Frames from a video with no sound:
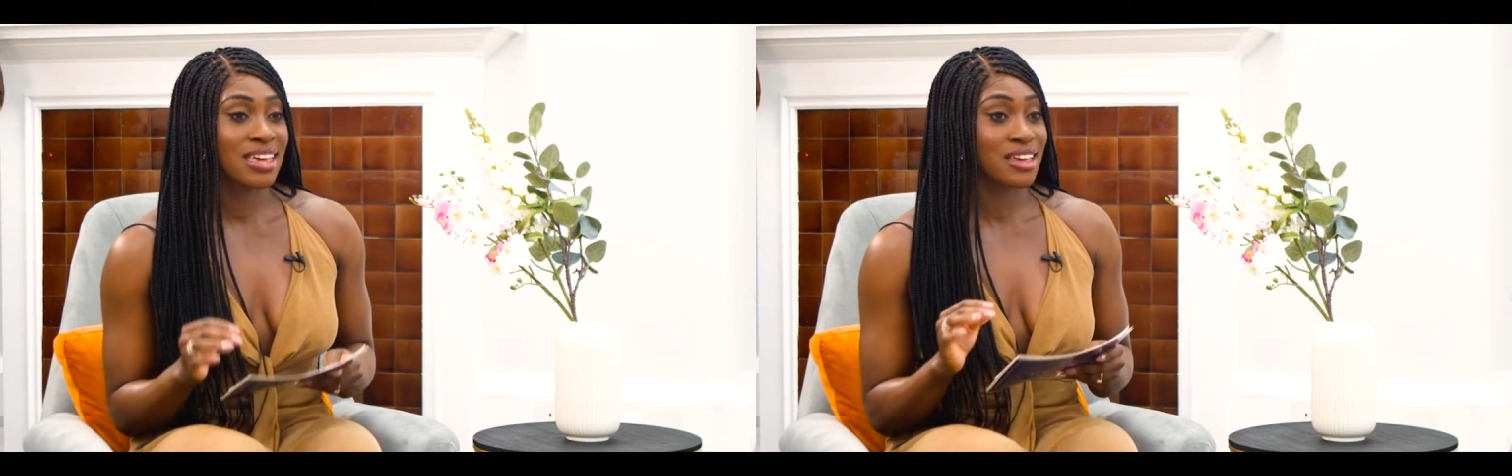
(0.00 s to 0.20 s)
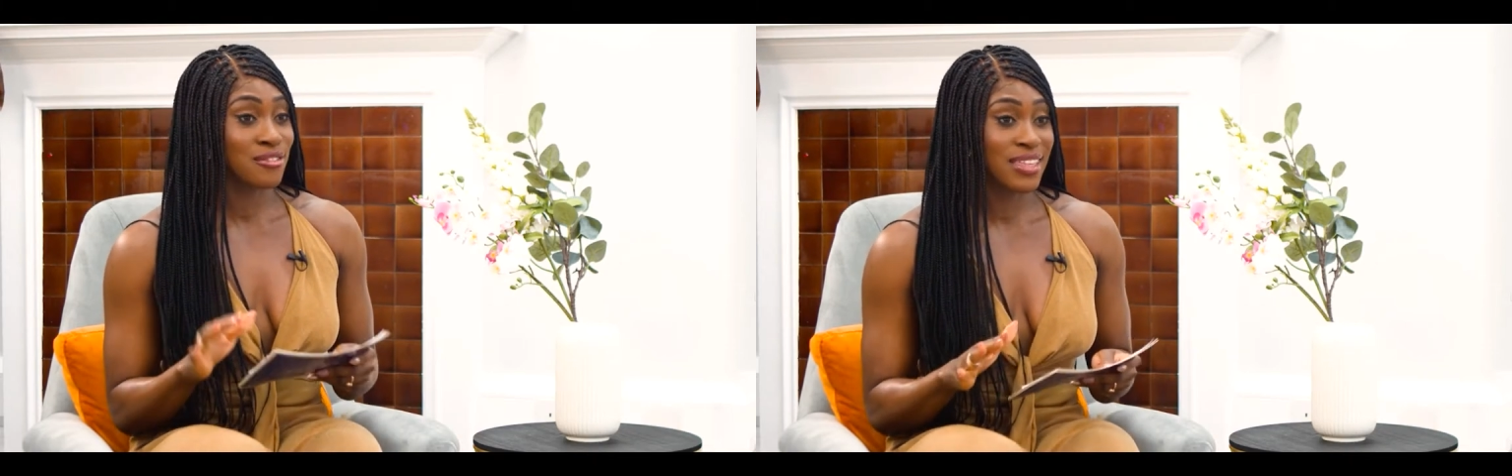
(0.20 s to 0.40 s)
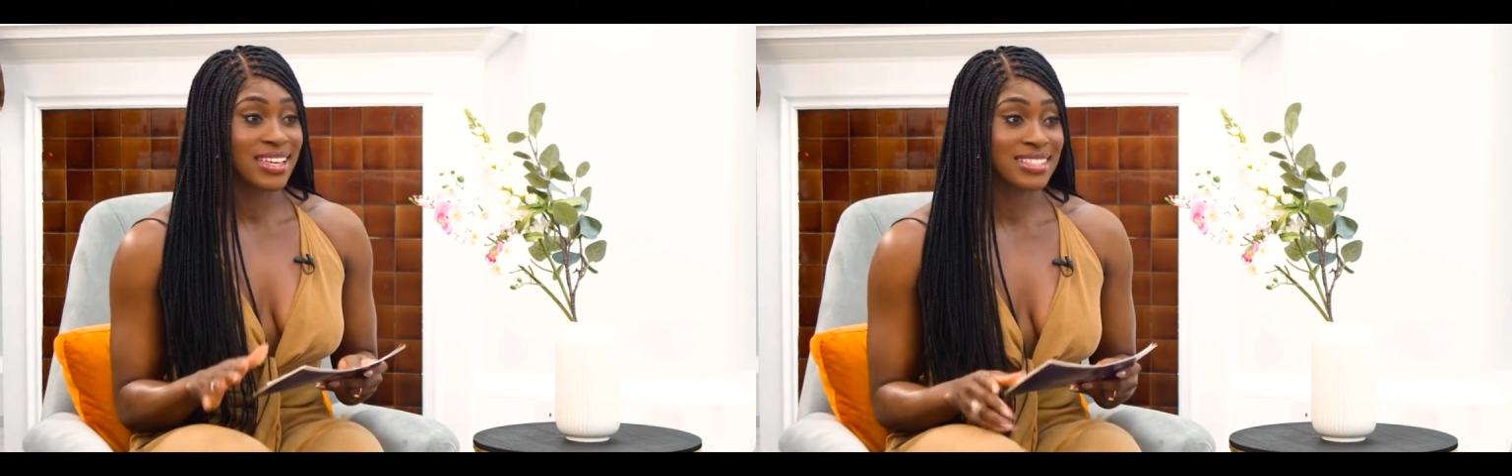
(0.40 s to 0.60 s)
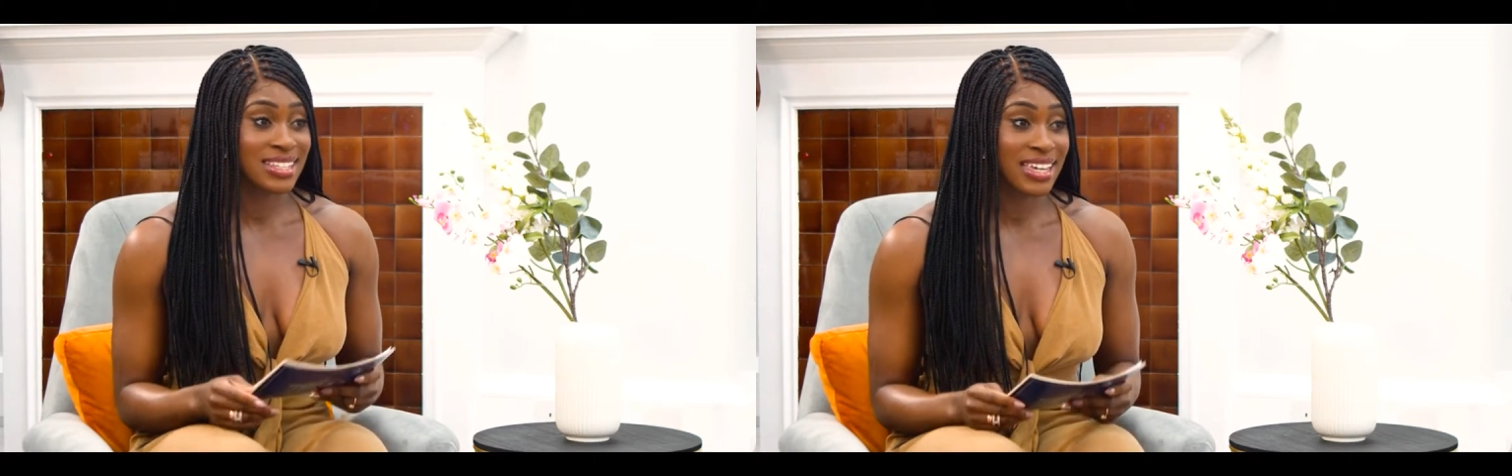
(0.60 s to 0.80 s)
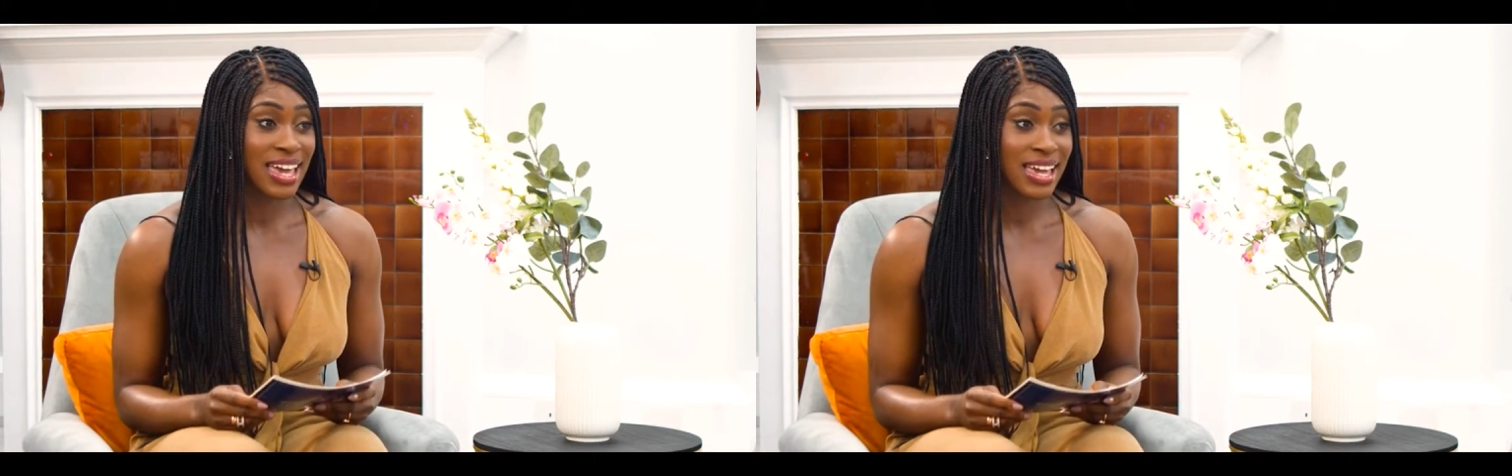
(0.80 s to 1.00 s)
if that is the
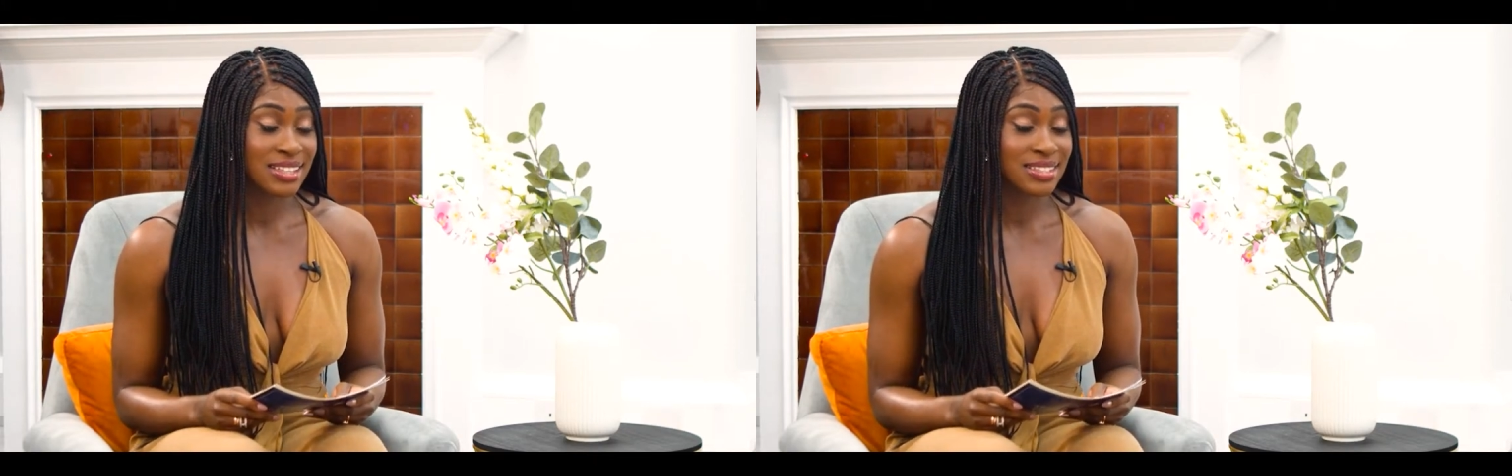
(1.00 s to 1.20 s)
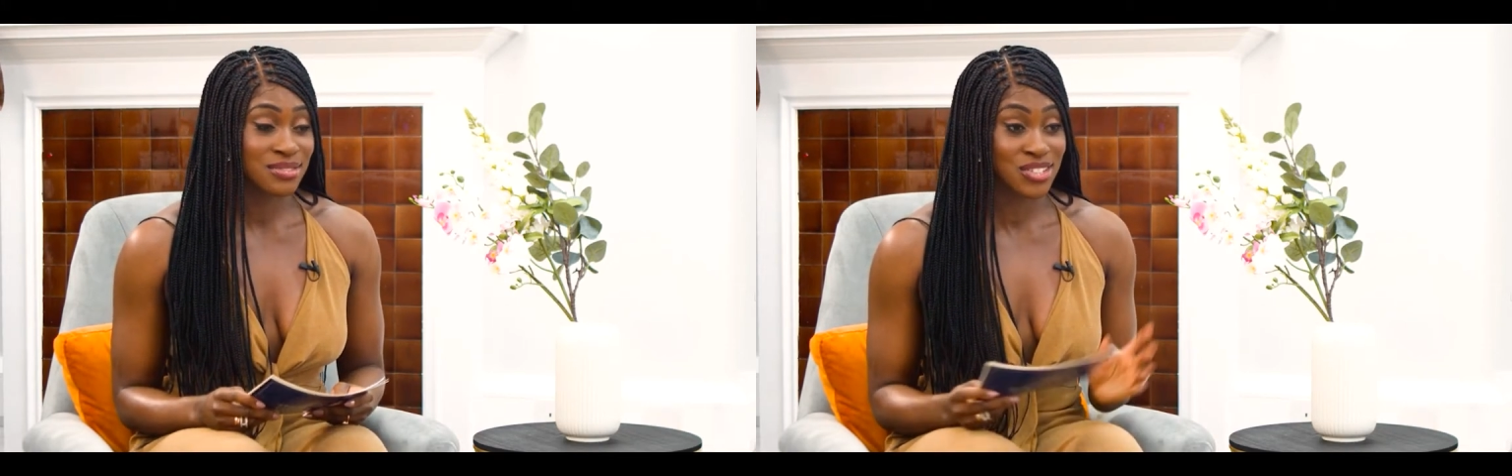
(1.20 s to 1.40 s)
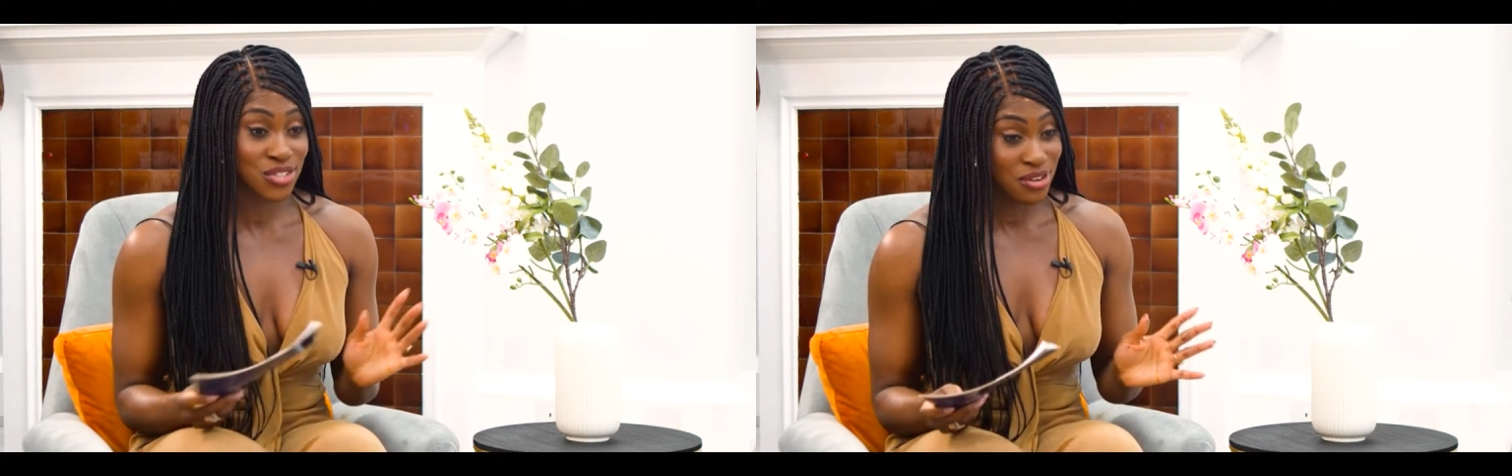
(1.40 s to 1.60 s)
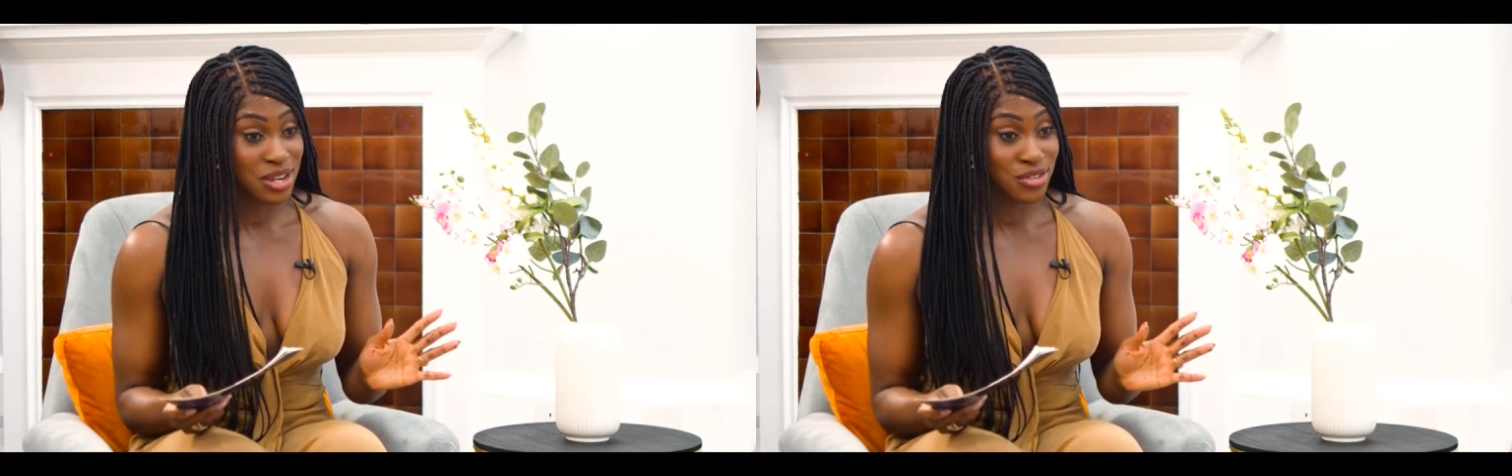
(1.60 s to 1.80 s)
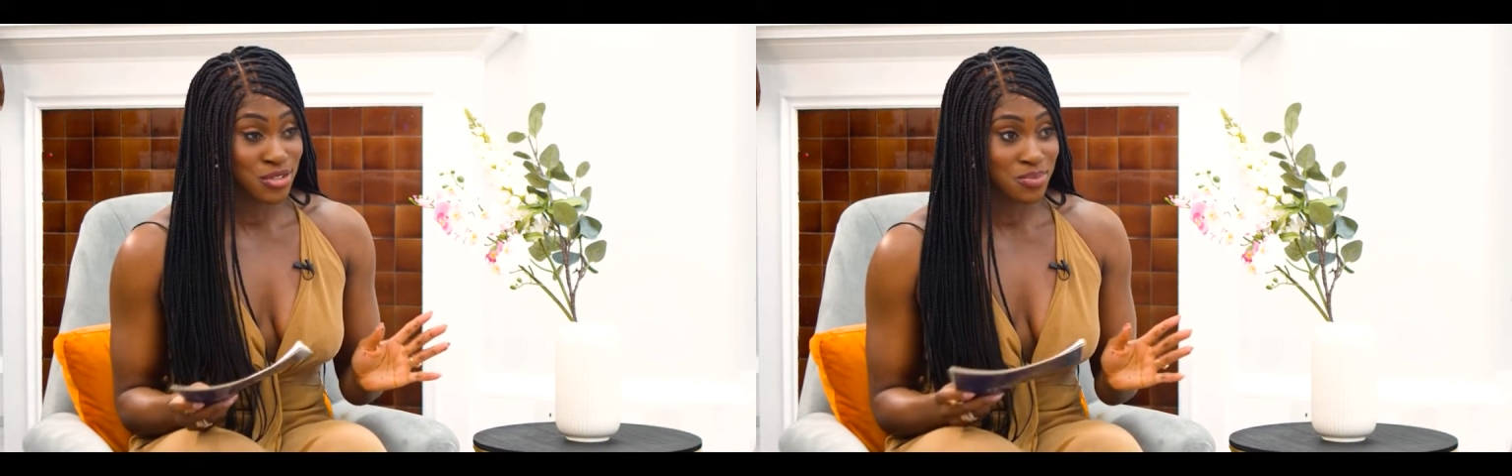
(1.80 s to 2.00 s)
case, which is
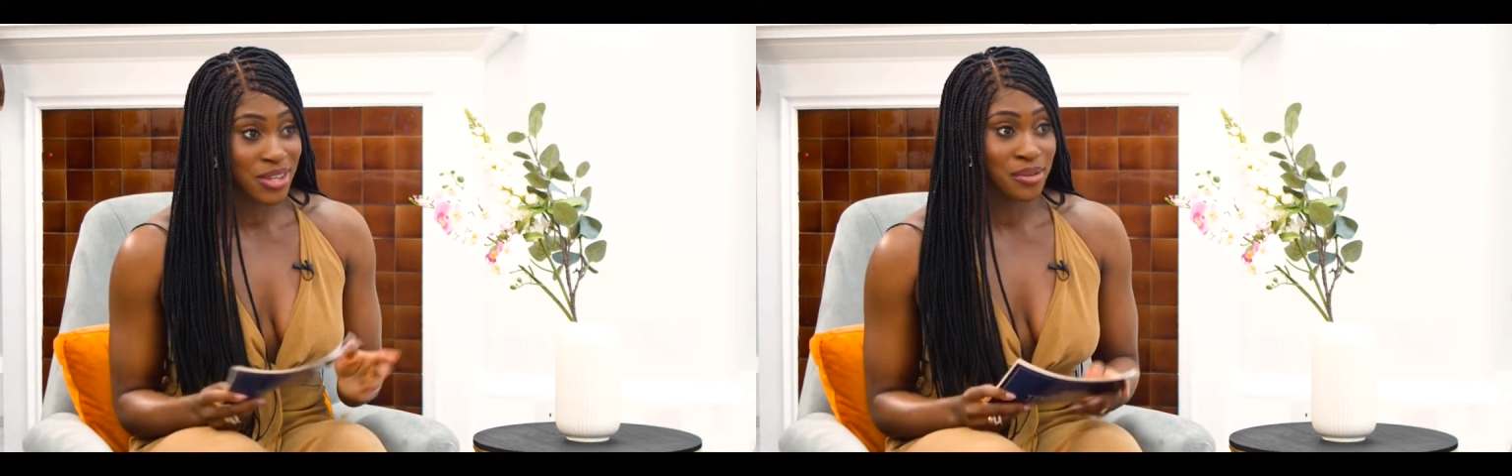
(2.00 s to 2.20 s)
great news, by the